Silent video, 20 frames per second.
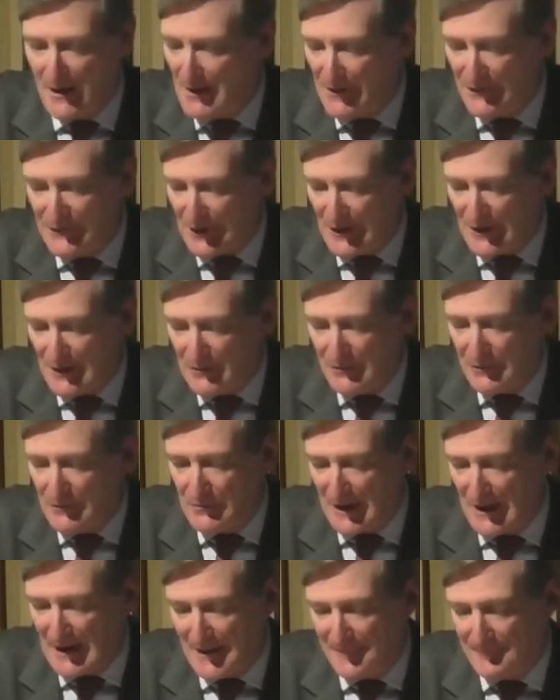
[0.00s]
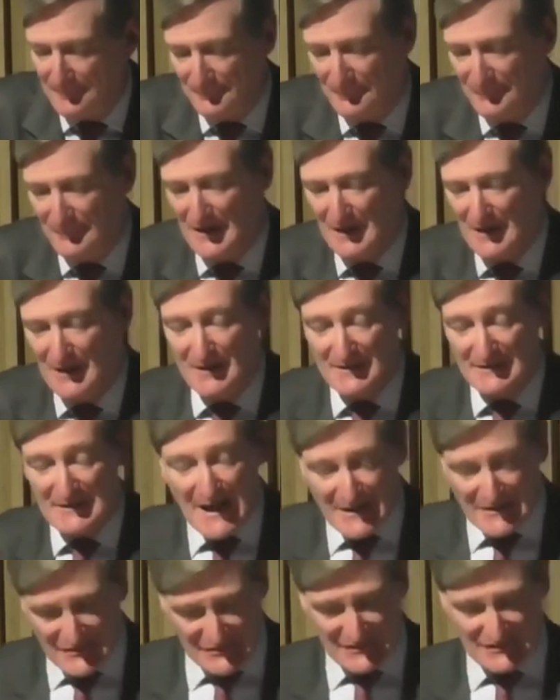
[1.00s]
So,
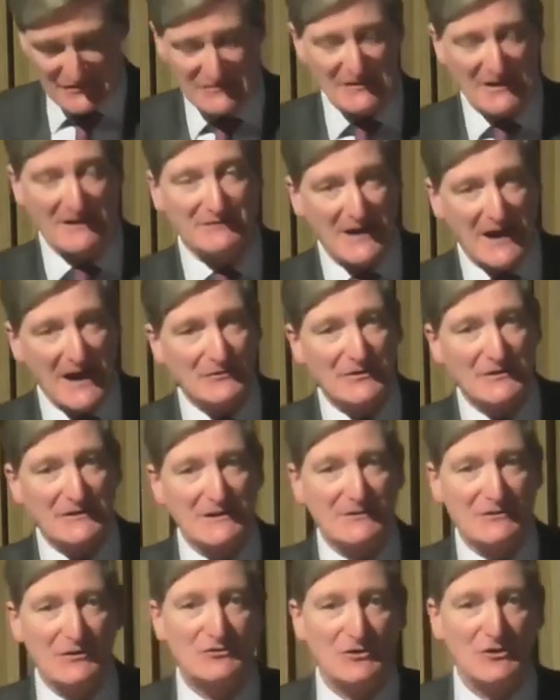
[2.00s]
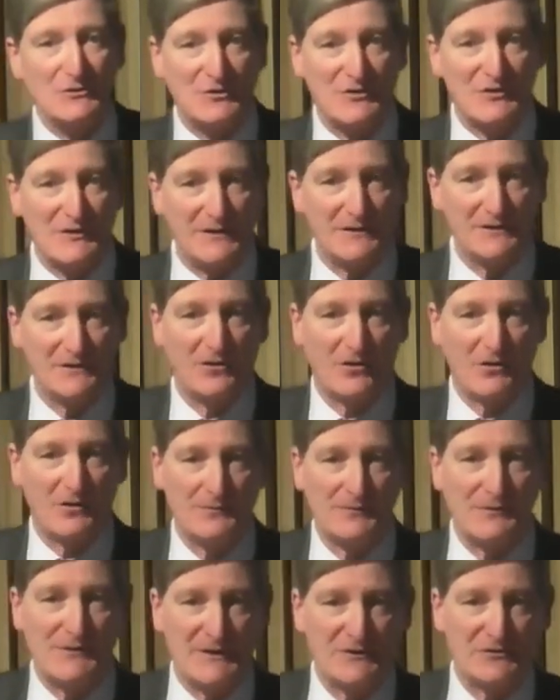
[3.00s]
yes, it is undoubtedly the duty
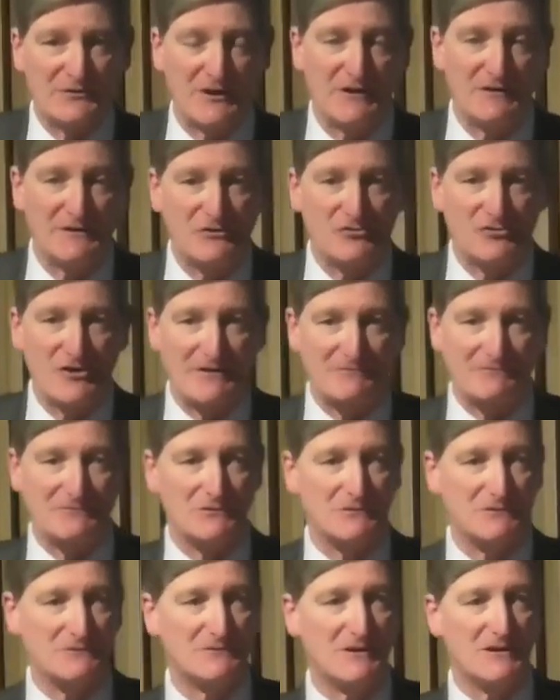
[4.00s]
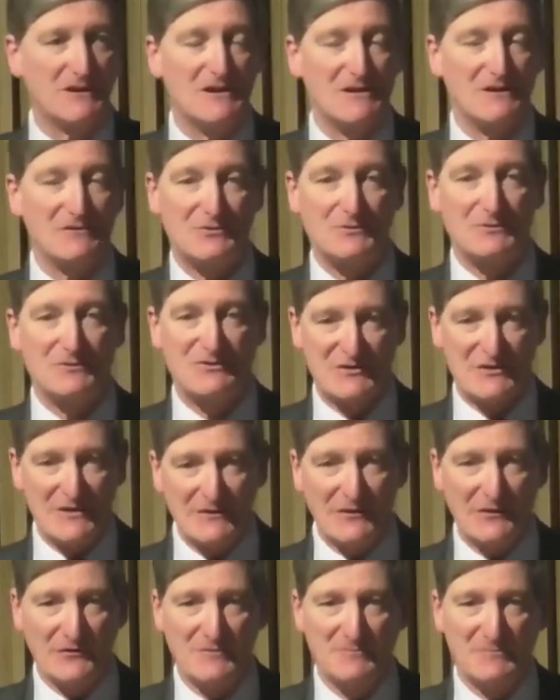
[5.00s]
of the Attorney General to see
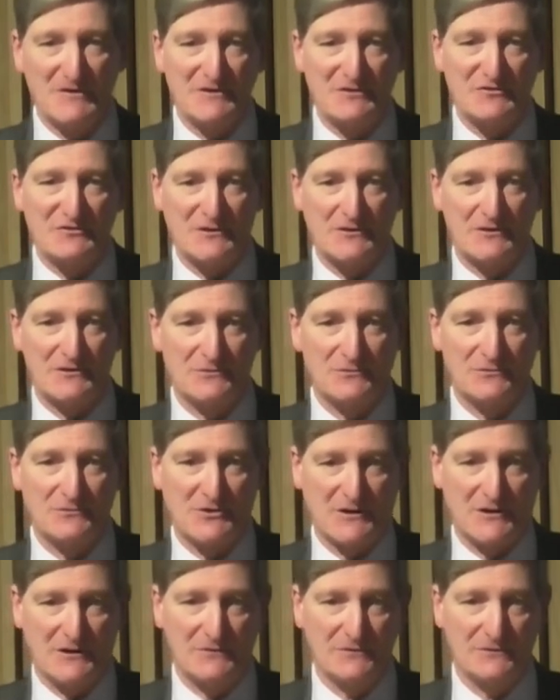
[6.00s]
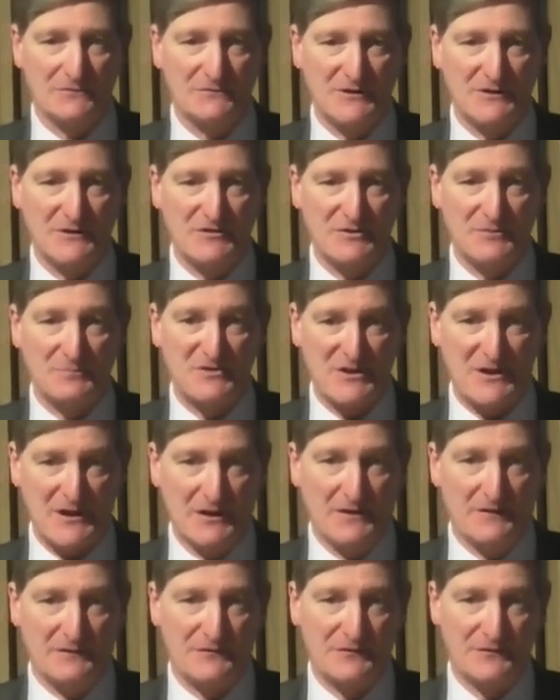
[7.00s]
that the ministerial code is
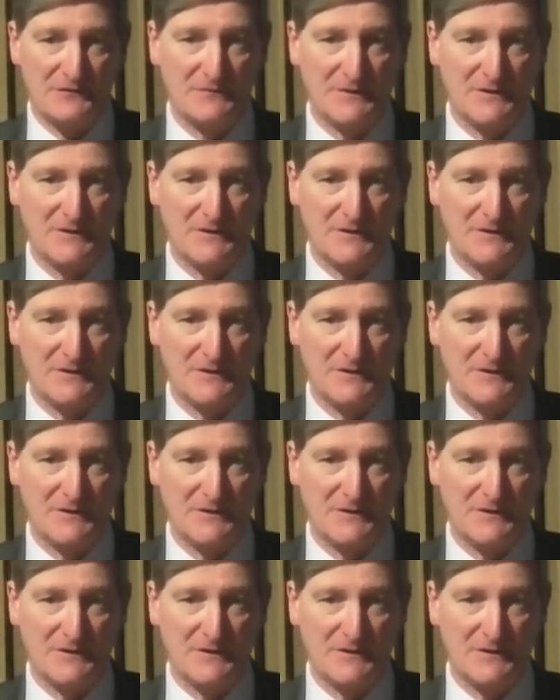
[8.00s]
observed.